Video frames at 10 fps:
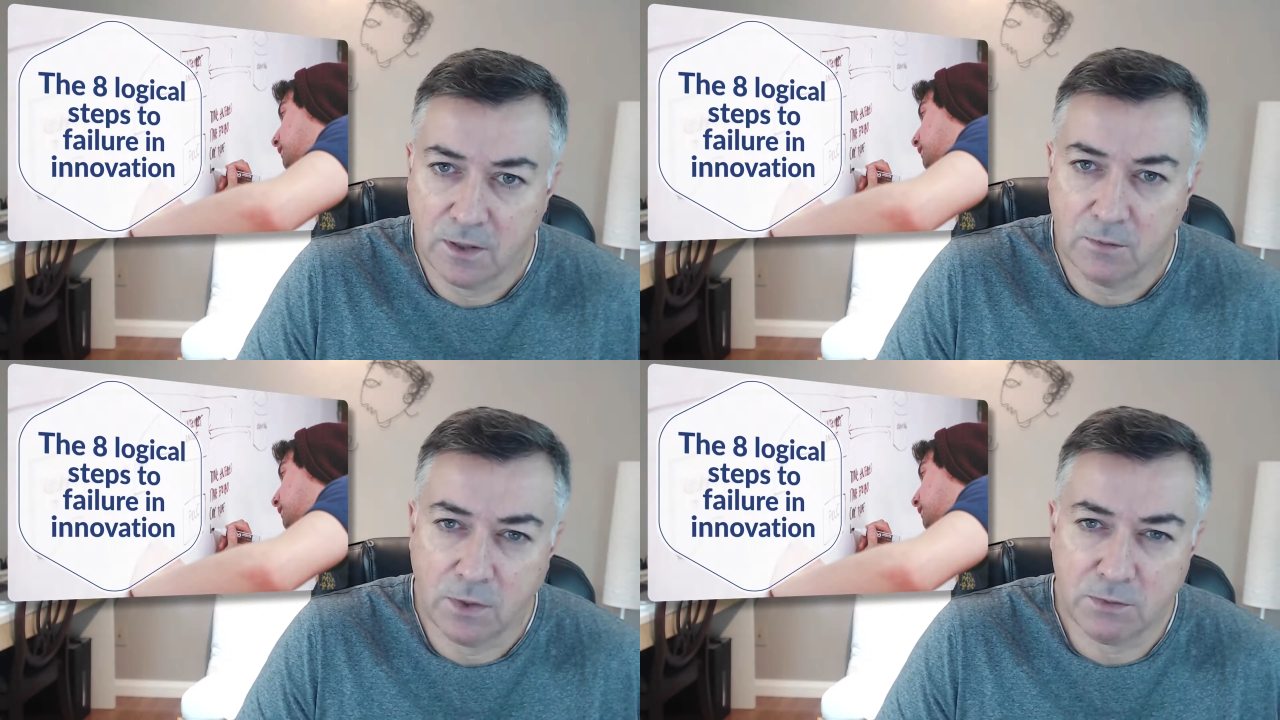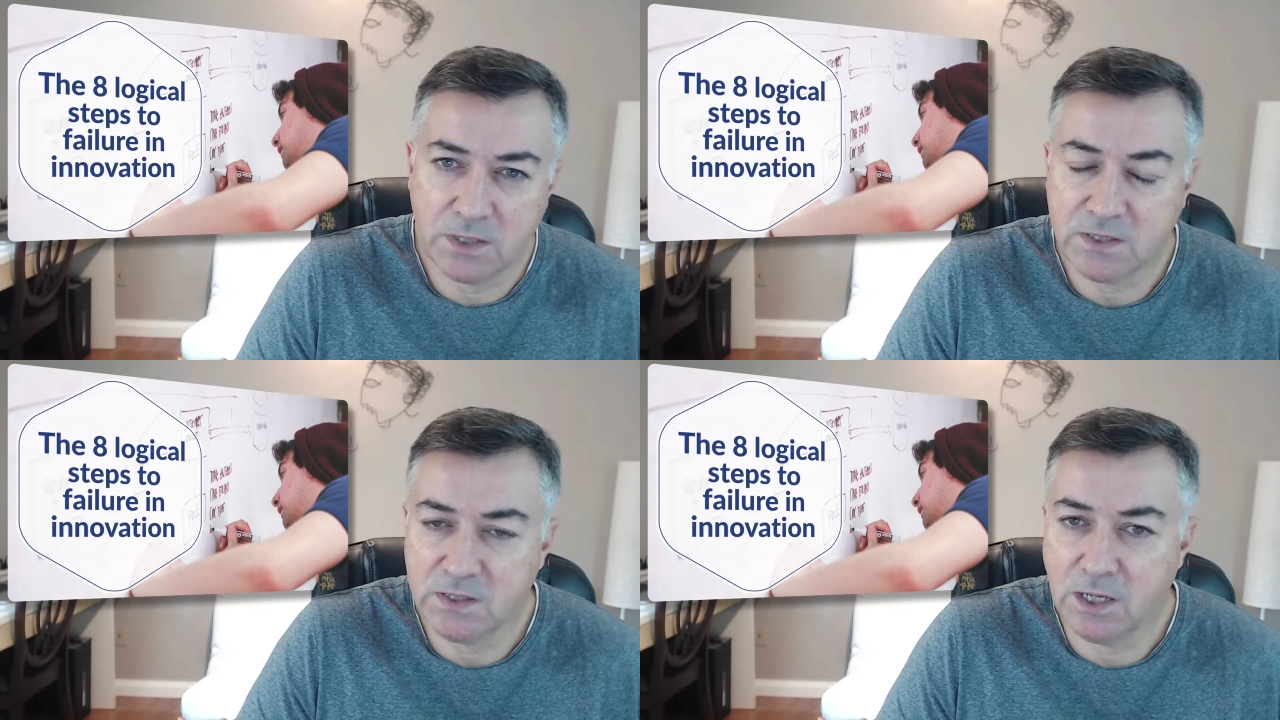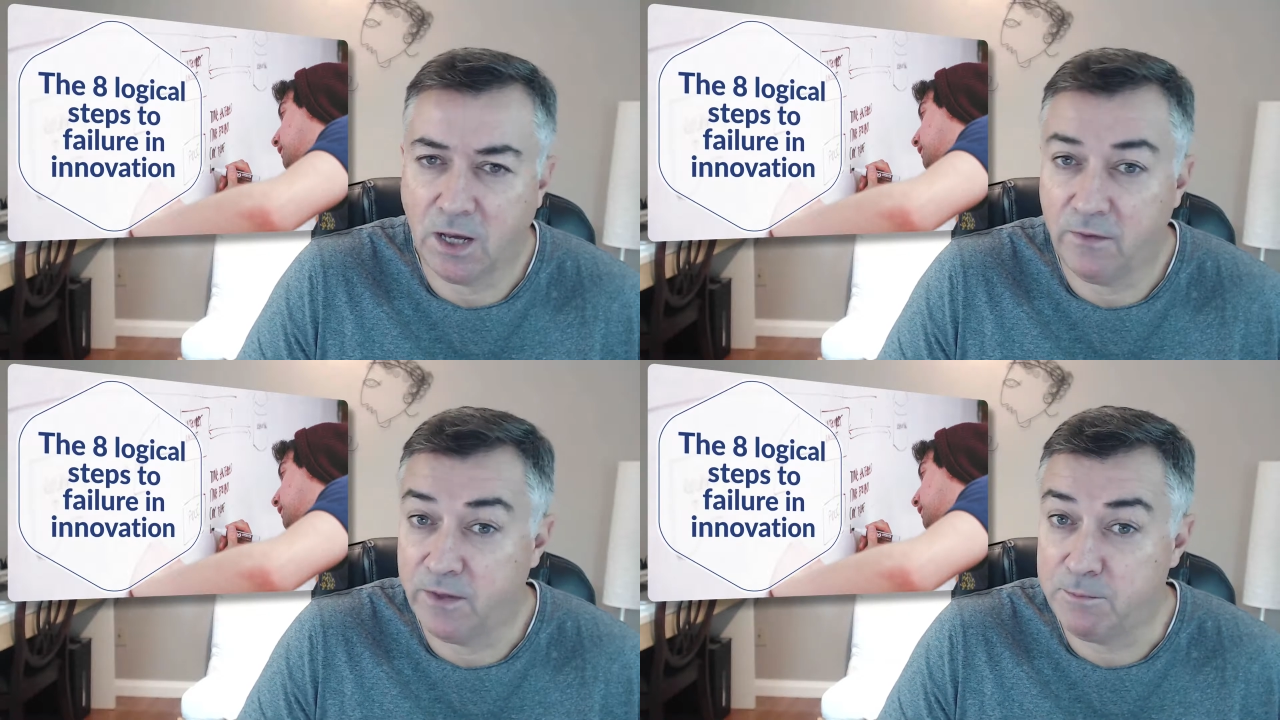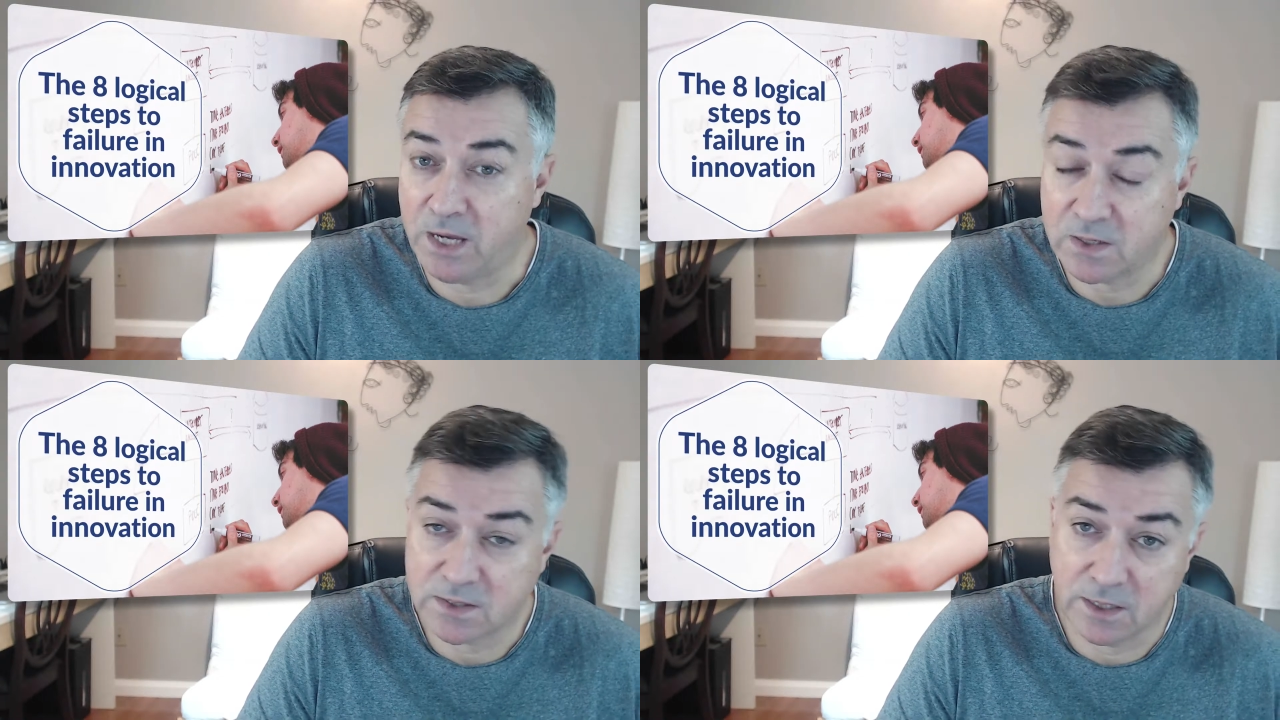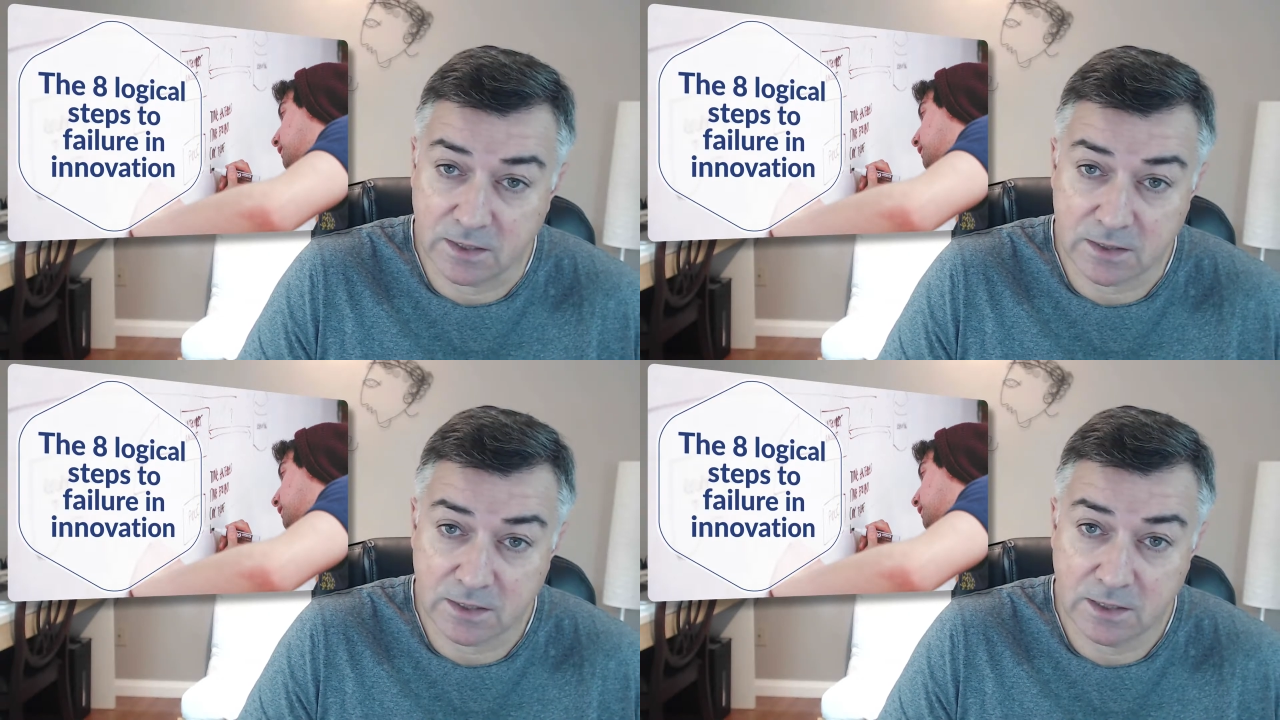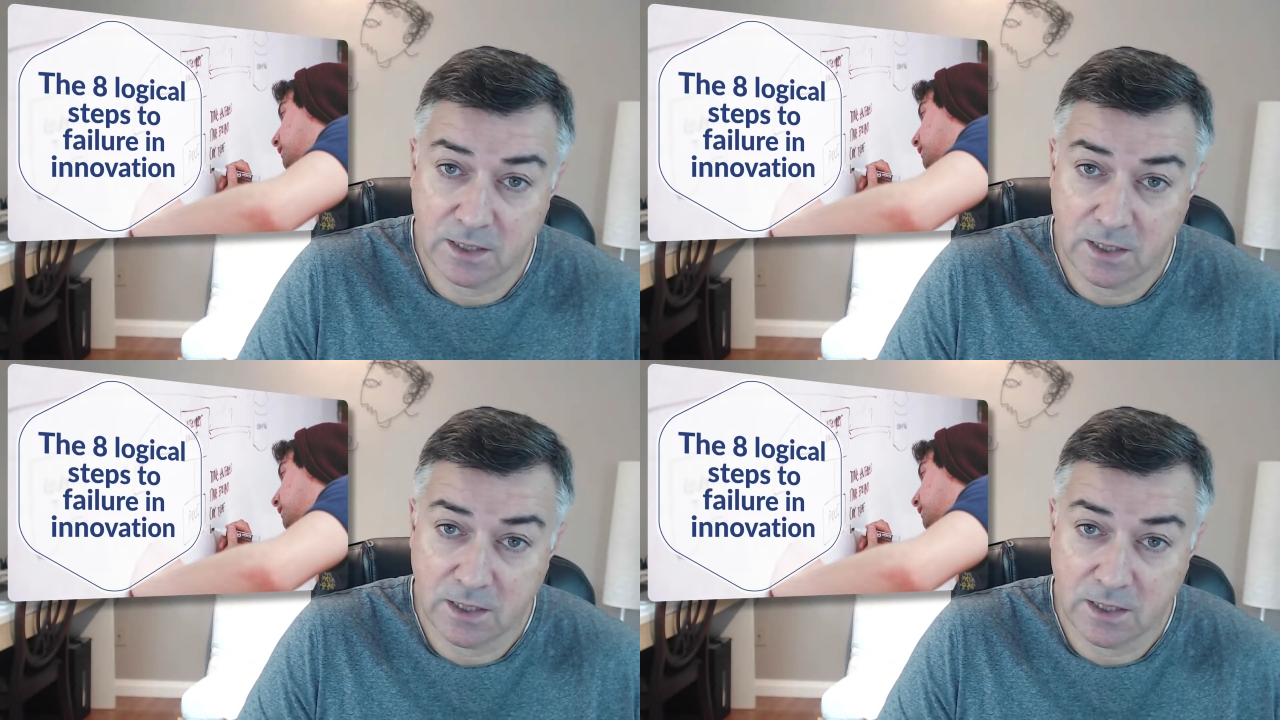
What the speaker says: We will see how they make sense,